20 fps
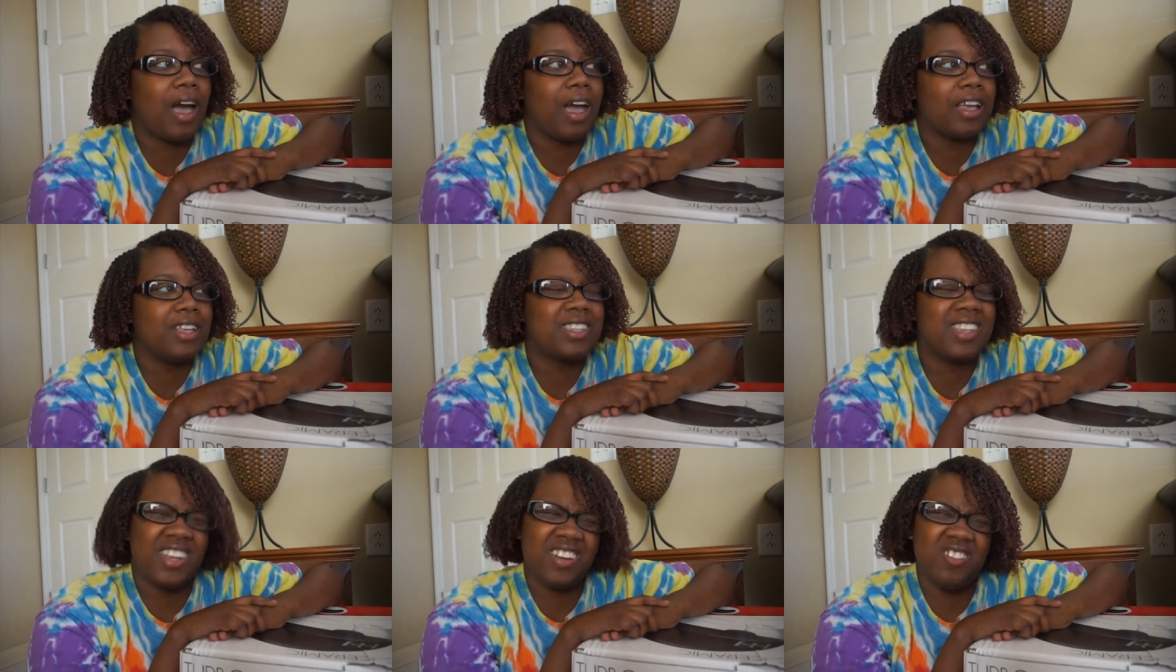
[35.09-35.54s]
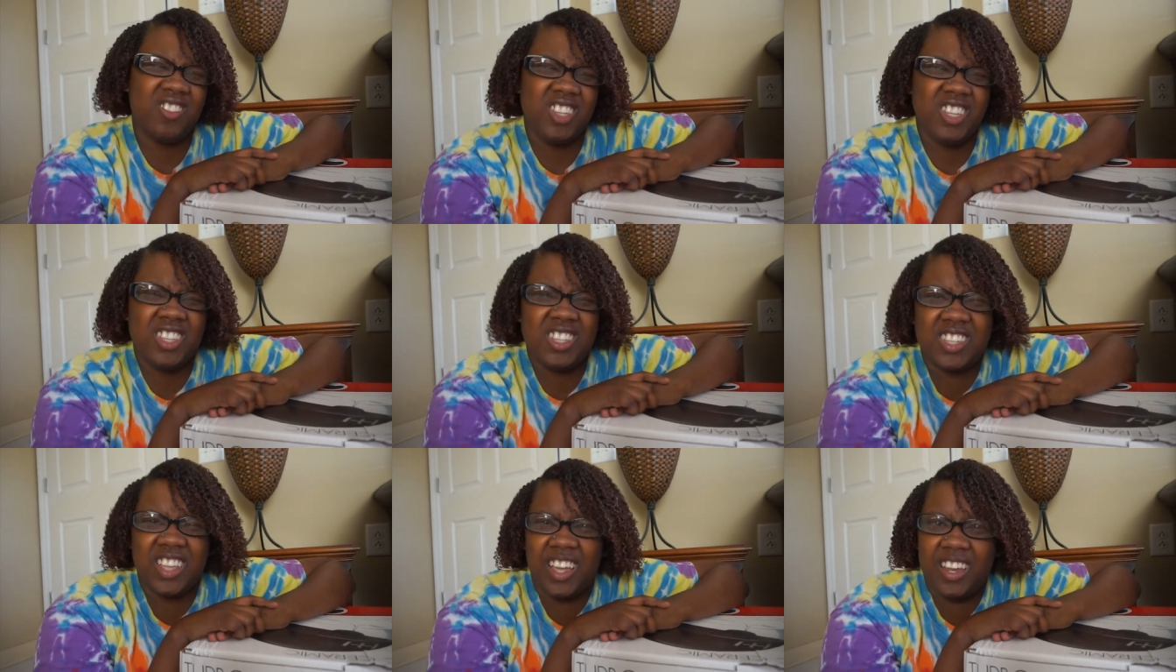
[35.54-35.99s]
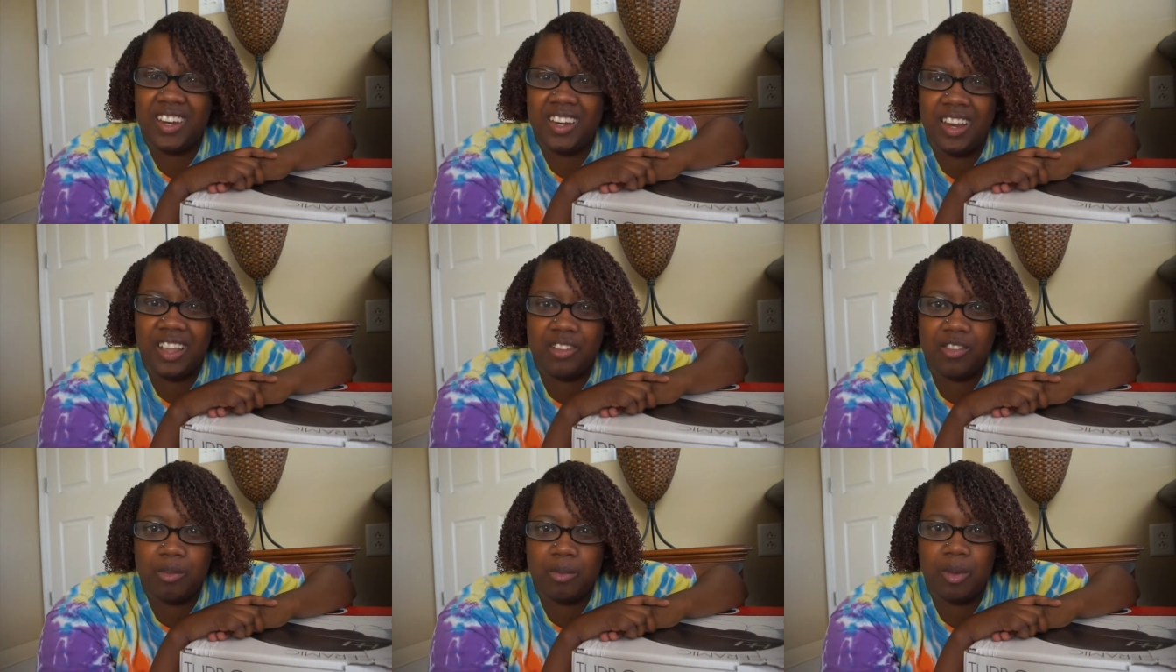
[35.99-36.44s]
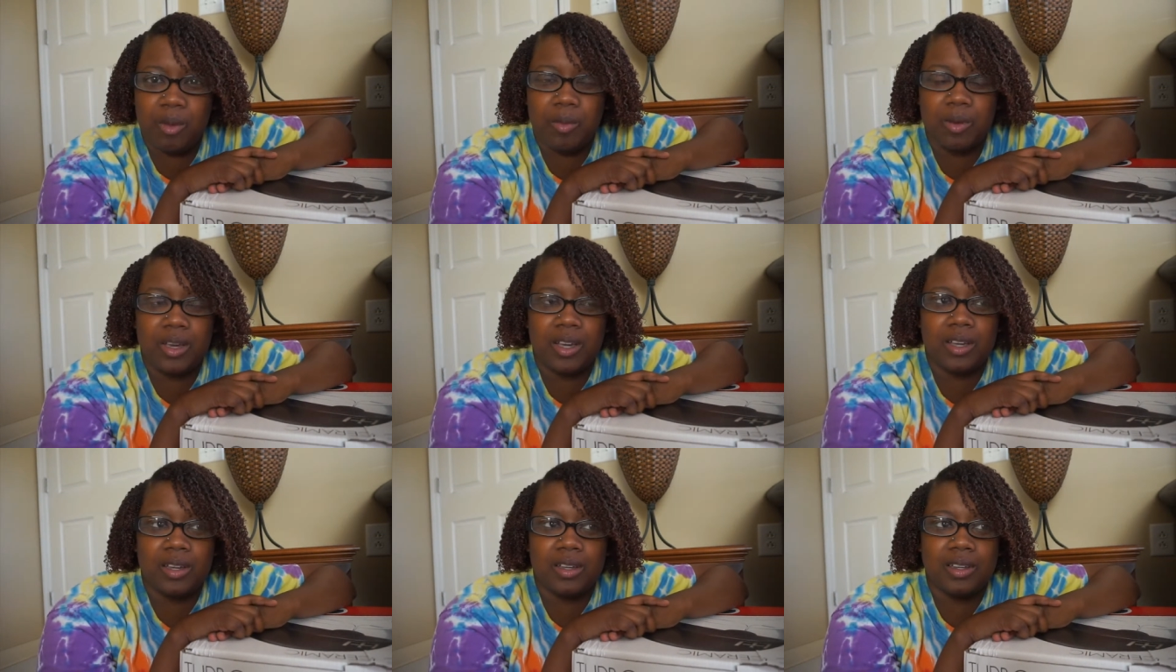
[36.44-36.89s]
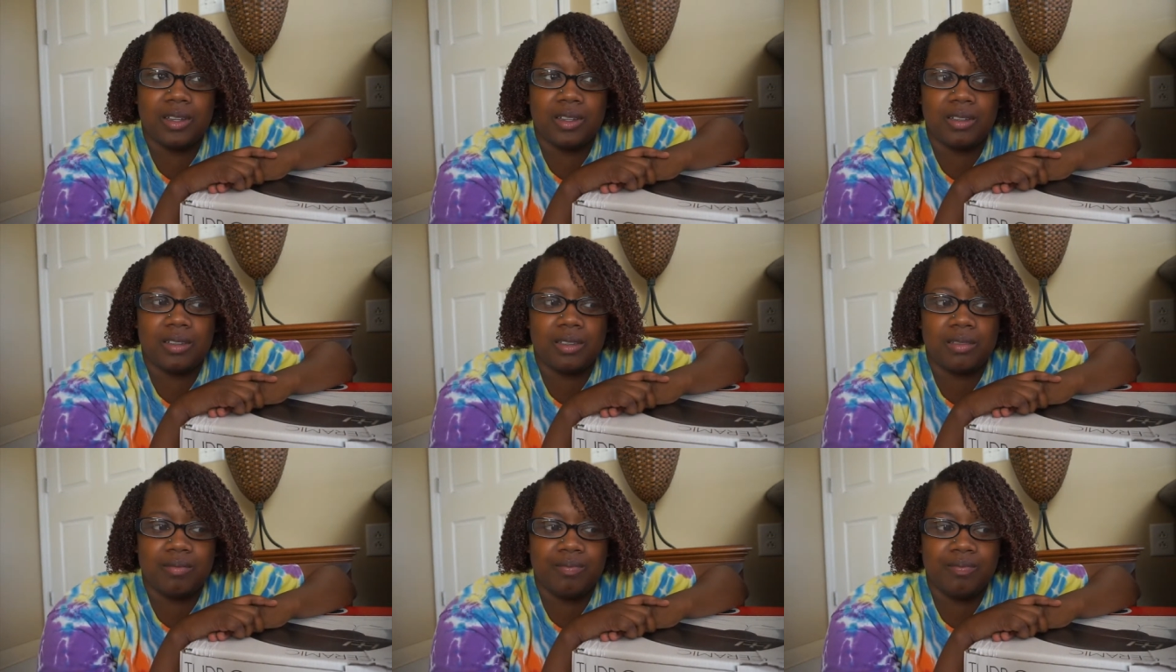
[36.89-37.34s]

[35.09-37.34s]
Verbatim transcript: it's kind of an exciting day for me because